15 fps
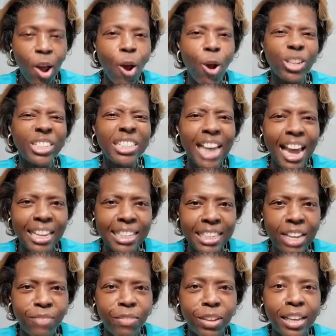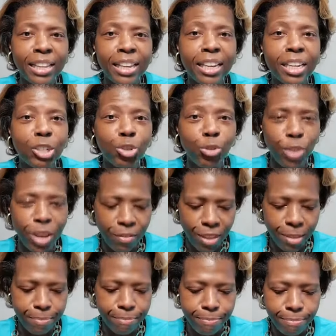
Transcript: or scientifically driven.